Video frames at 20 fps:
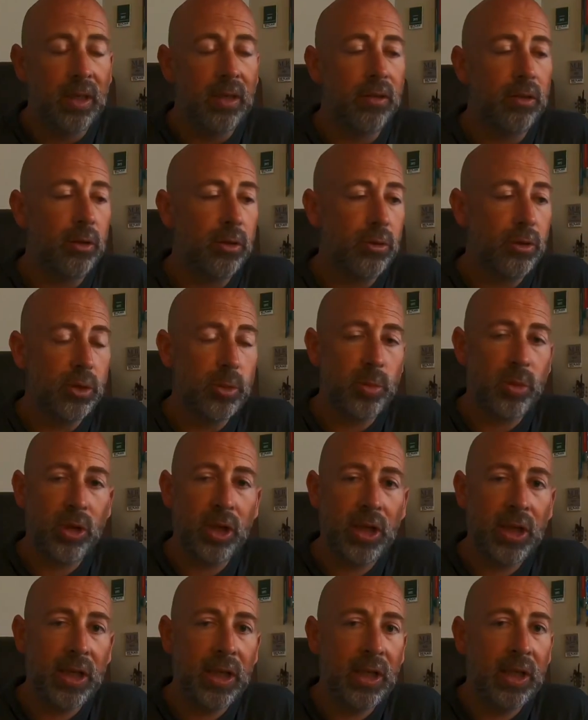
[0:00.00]
Through
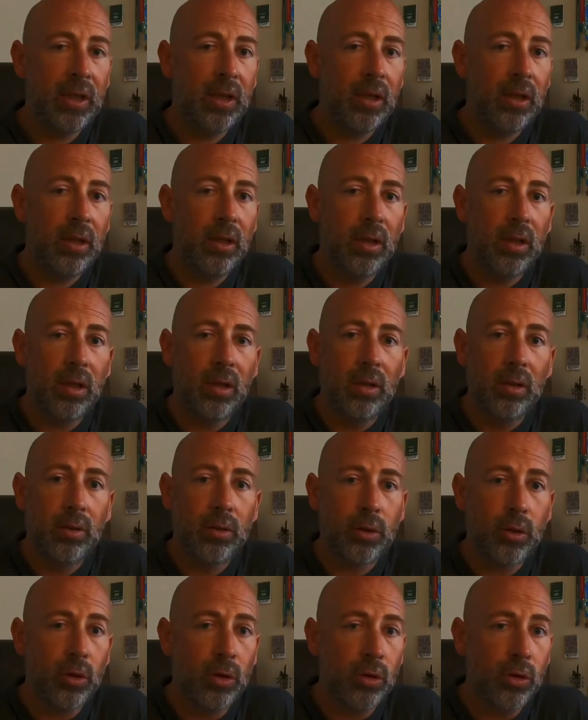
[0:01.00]
spring,
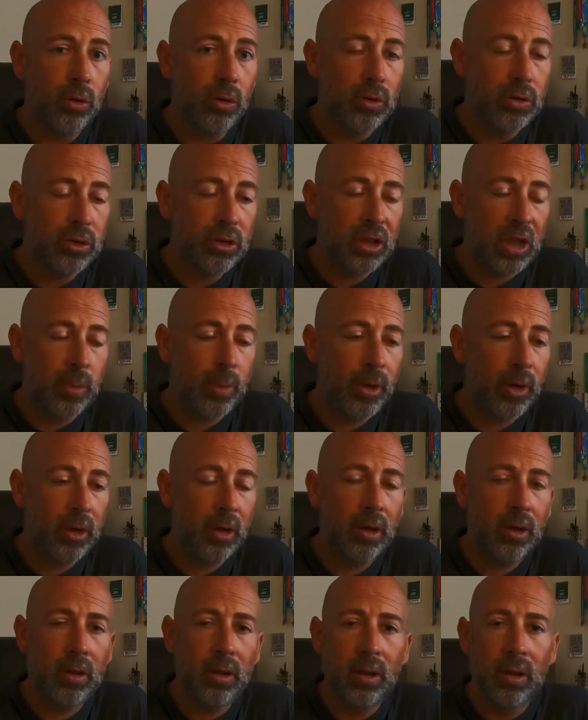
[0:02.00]
through
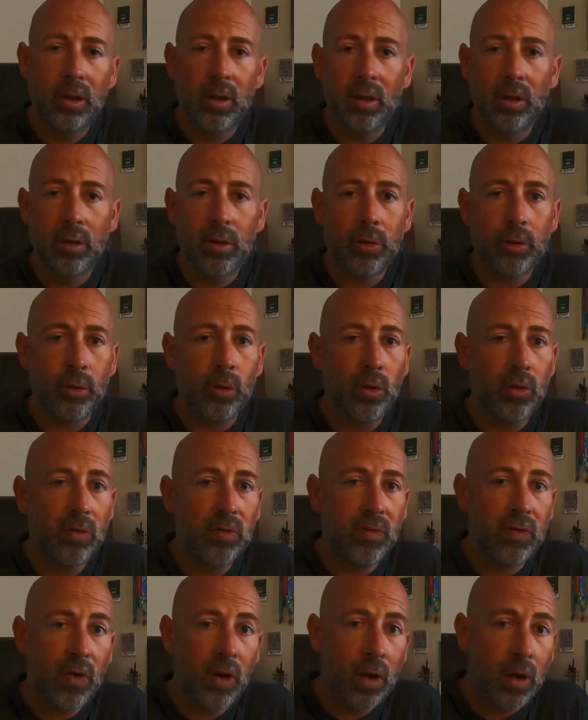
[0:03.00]
summer, through
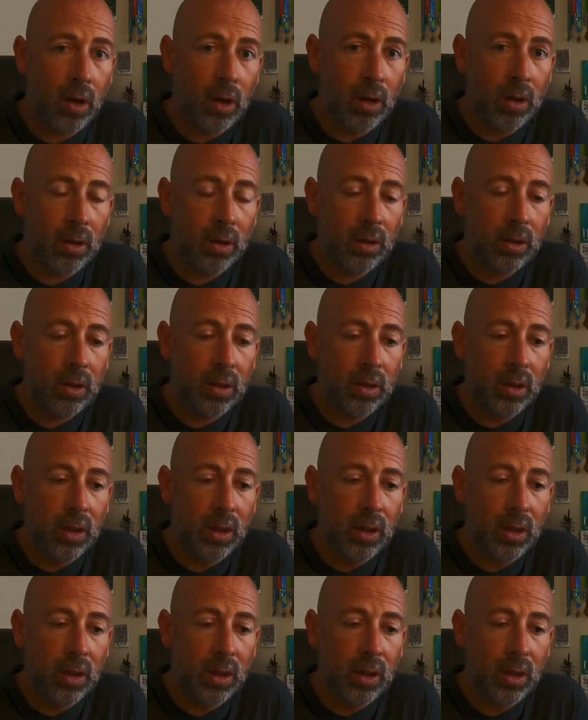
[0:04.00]
fall.